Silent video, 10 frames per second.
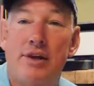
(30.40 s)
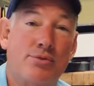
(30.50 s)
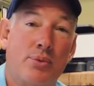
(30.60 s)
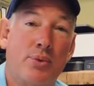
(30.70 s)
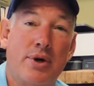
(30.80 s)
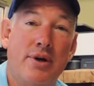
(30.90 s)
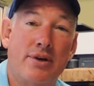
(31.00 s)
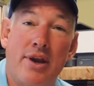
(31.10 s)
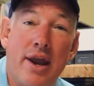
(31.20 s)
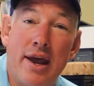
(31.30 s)
that's what we're
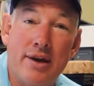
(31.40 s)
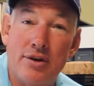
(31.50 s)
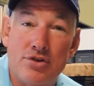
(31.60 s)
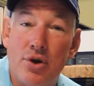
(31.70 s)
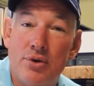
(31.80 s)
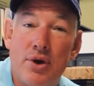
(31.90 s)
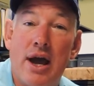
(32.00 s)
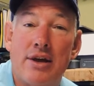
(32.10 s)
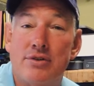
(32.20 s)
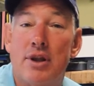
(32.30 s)
here today to show you
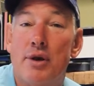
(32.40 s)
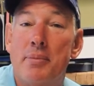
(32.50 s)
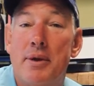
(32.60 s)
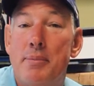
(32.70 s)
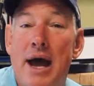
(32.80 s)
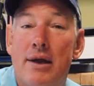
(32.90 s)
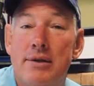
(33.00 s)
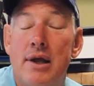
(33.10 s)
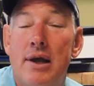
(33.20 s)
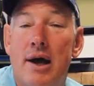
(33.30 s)
guys a little bit
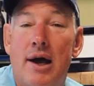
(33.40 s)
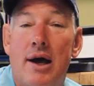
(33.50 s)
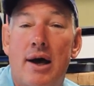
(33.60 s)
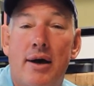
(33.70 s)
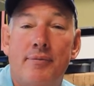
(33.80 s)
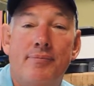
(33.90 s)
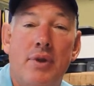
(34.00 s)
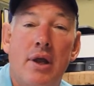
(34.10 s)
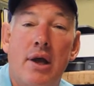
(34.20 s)
about. Um,